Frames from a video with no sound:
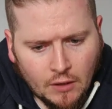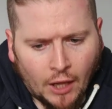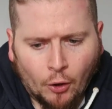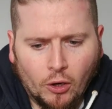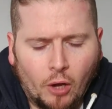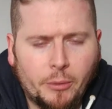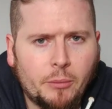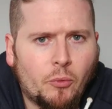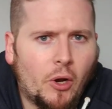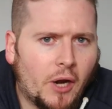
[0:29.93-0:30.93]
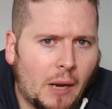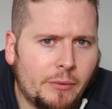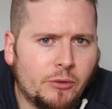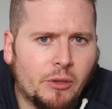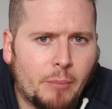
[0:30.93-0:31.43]
I know a lot of people weren't
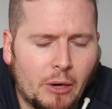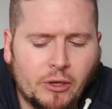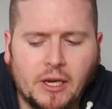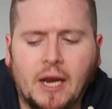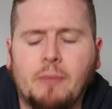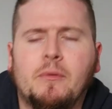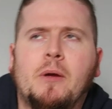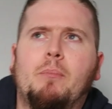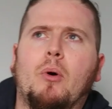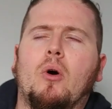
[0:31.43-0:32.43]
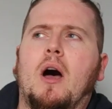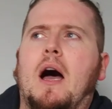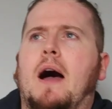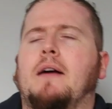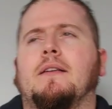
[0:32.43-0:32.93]
happy with the Bury game, but
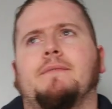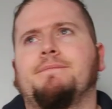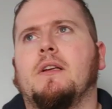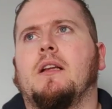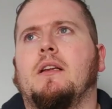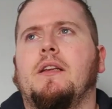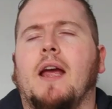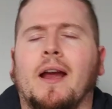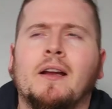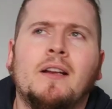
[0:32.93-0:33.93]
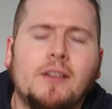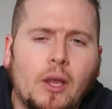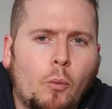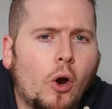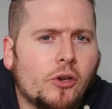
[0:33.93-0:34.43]
yeah,
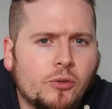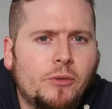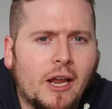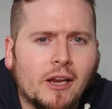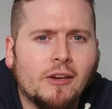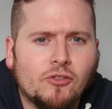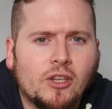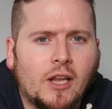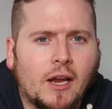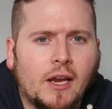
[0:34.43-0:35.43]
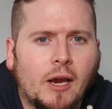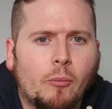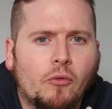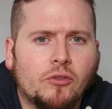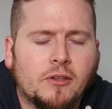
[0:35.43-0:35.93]
there were some negatives in that
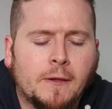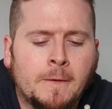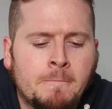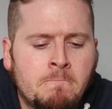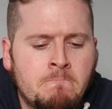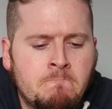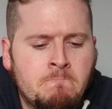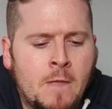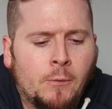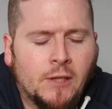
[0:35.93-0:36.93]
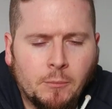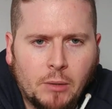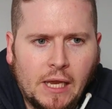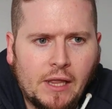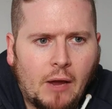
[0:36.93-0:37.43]
game, obviously. We didn't
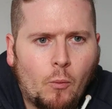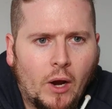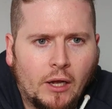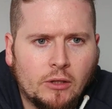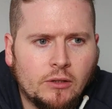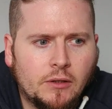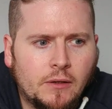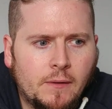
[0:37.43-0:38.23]
play that well,